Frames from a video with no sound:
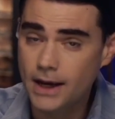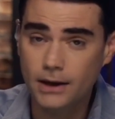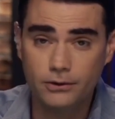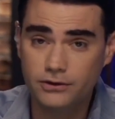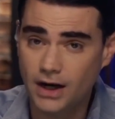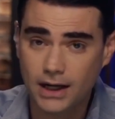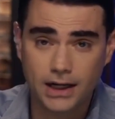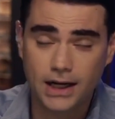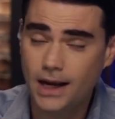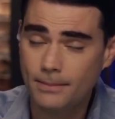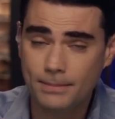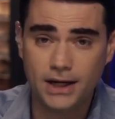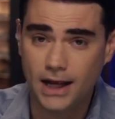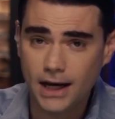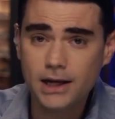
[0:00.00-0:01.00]
Trumper
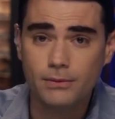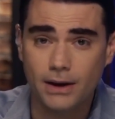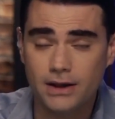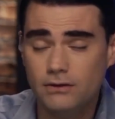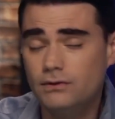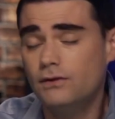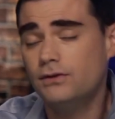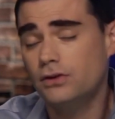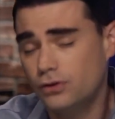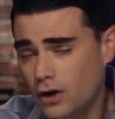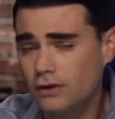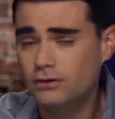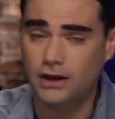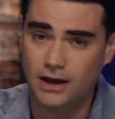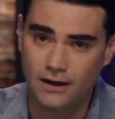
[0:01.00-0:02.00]
Ben Shapiro, who is